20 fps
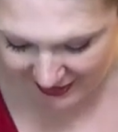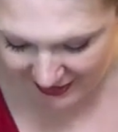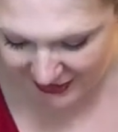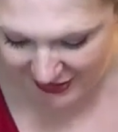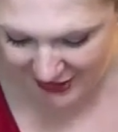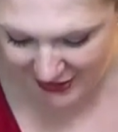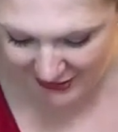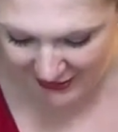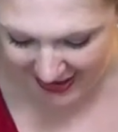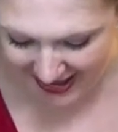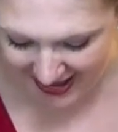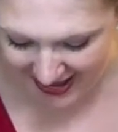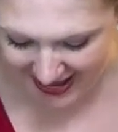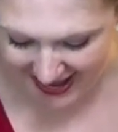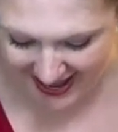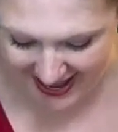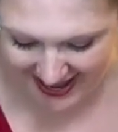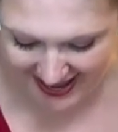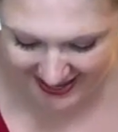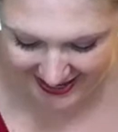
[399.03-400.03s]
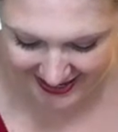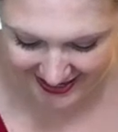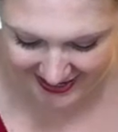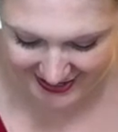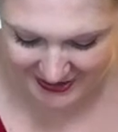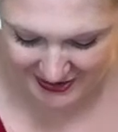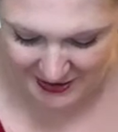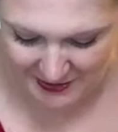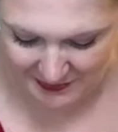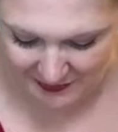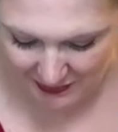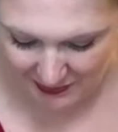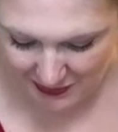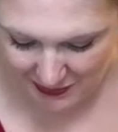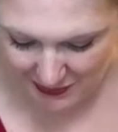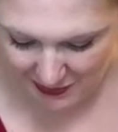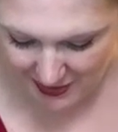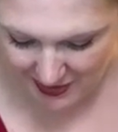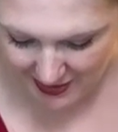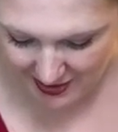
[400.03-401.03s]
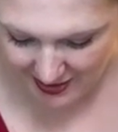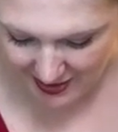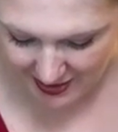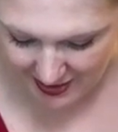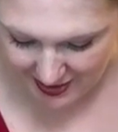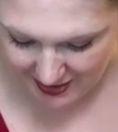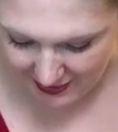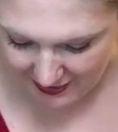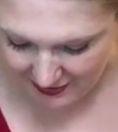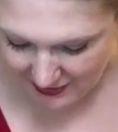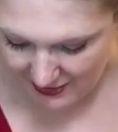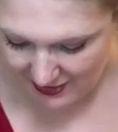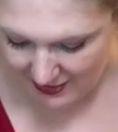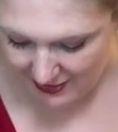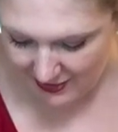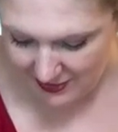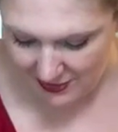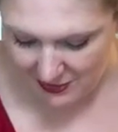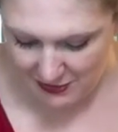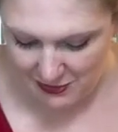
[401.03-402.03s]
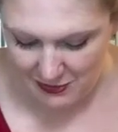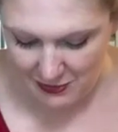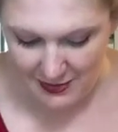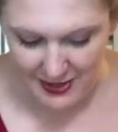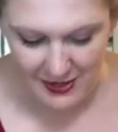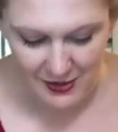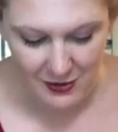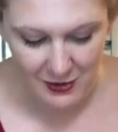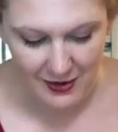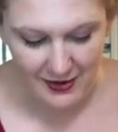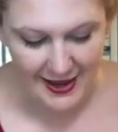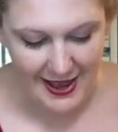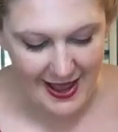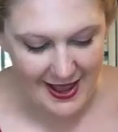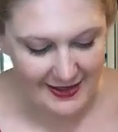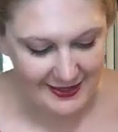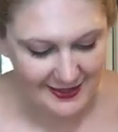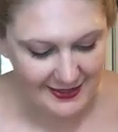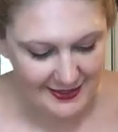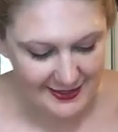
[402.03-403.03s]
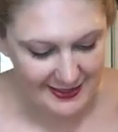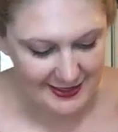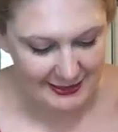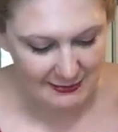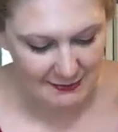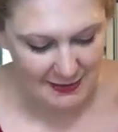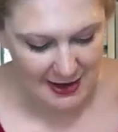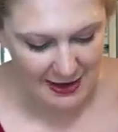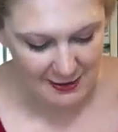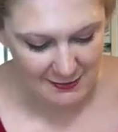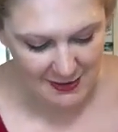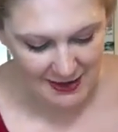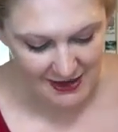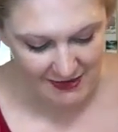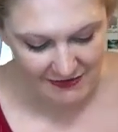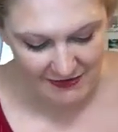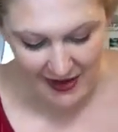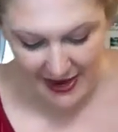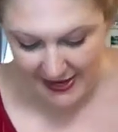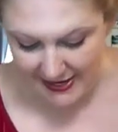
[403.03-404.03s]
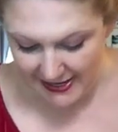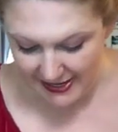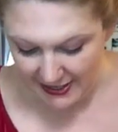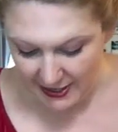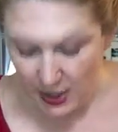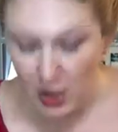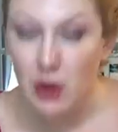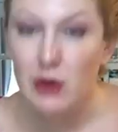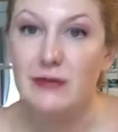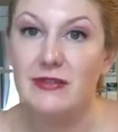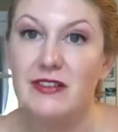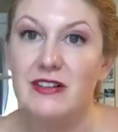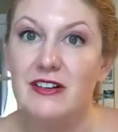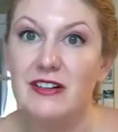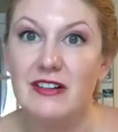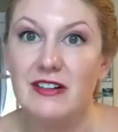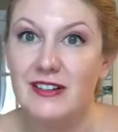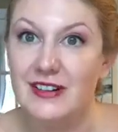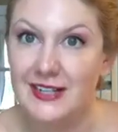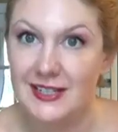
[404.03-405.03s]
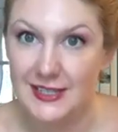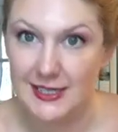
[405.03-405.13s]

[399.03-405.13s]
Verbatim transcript: much you add or you and your guests may be fighting over